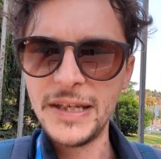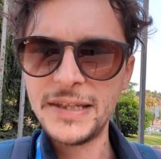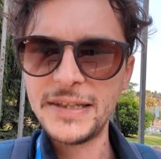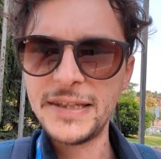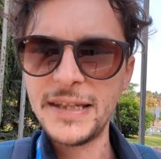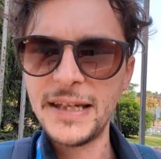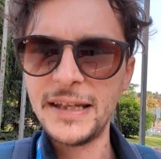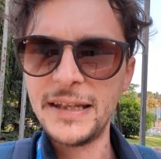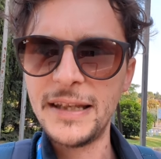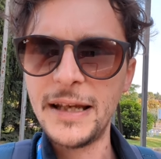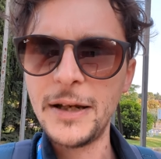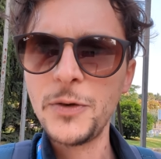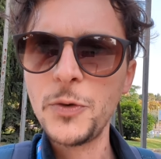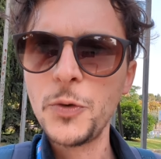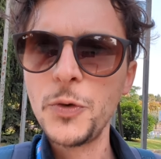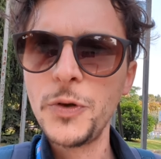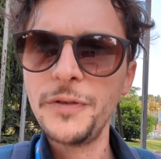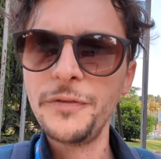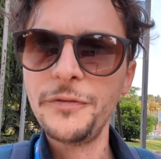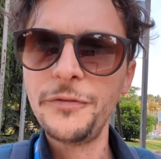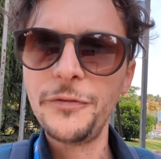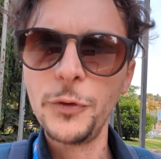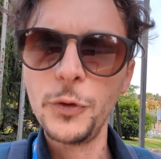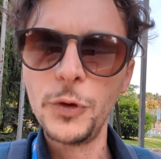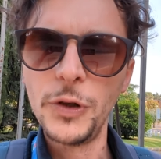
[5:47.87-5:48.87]
He said, I
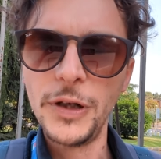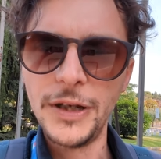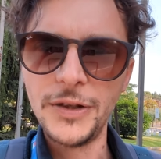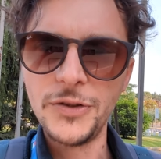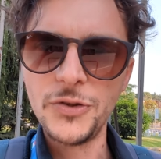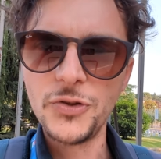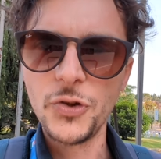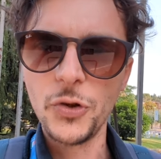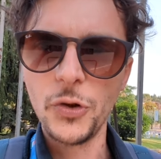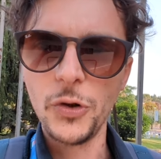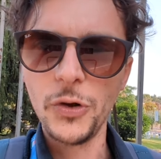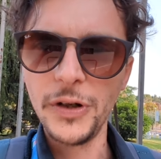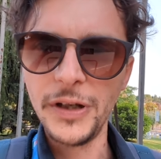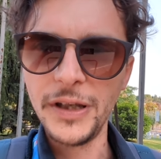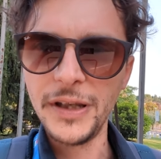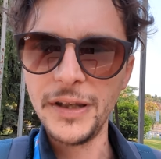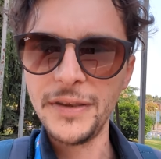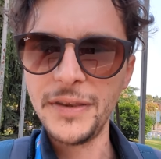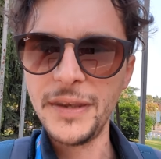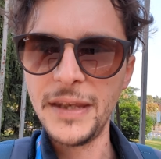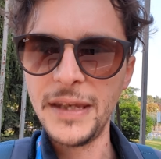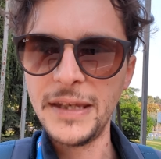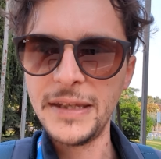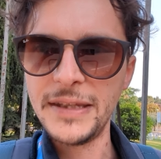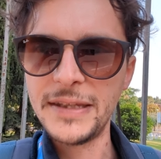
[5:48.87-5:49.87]
couldn't fully enjoy
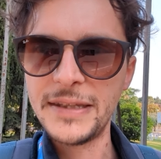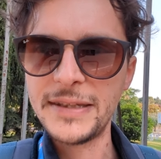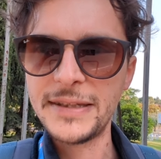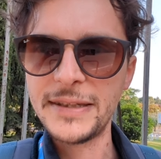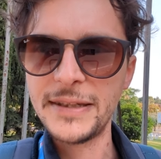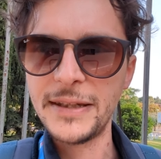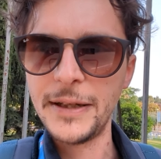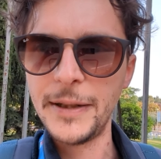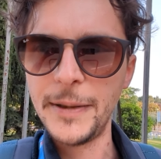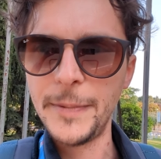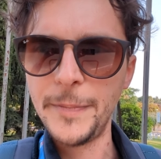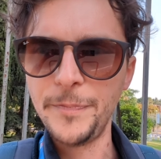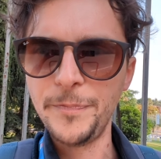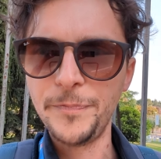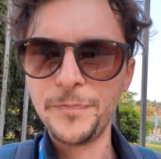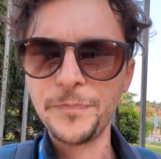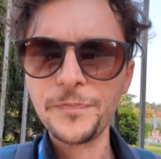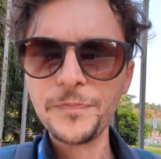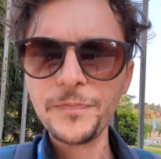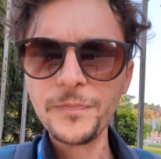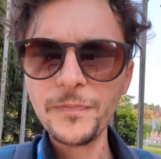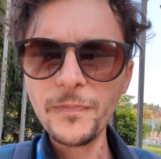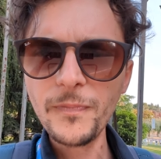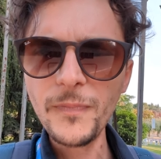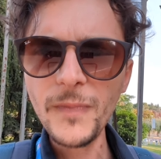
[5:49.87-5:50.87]
this
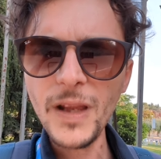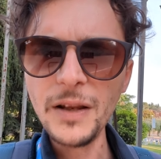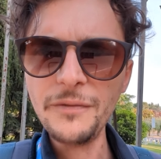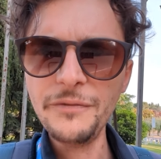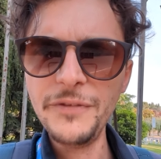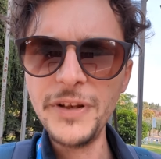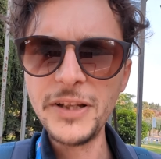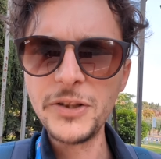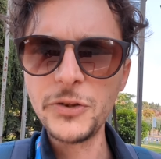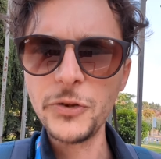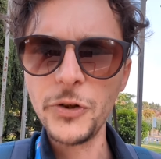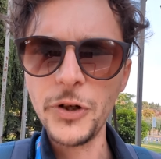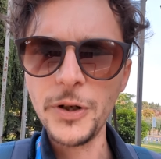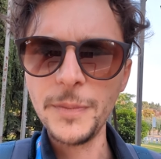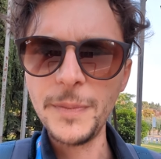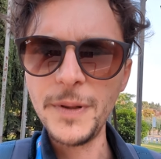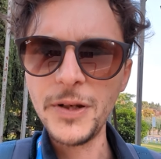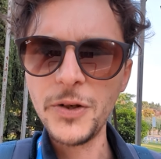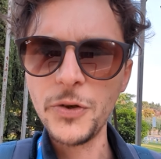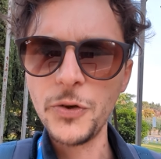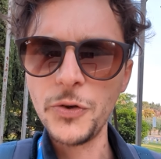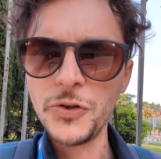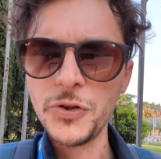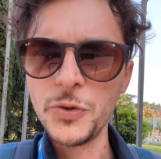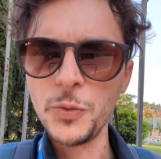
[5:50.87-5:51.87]
victory
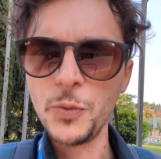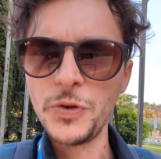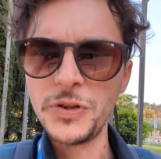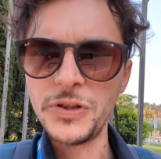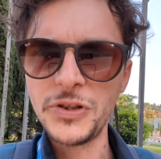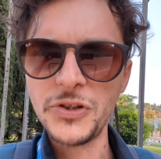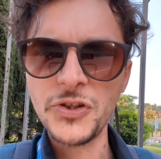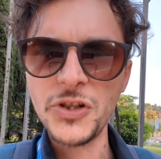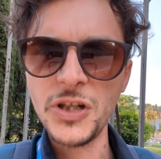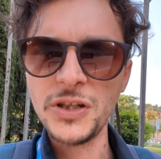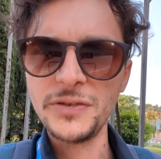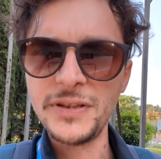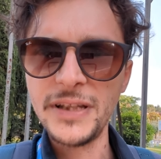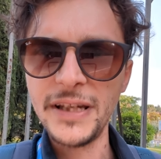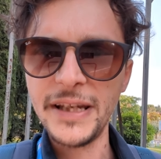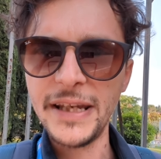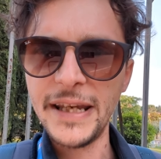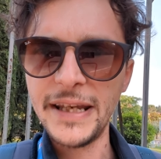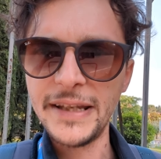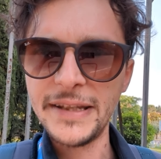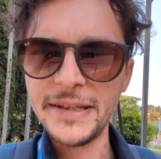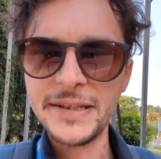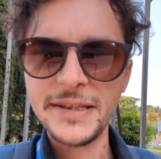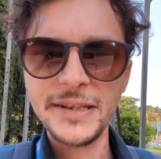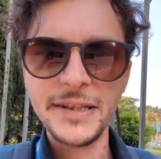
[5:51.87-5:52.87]
because it was achieved
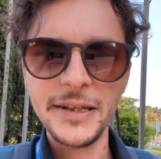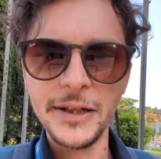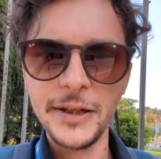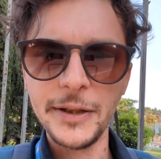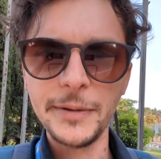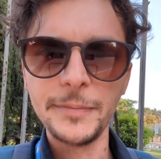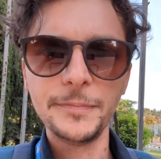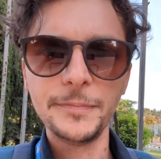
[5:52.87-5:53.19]
against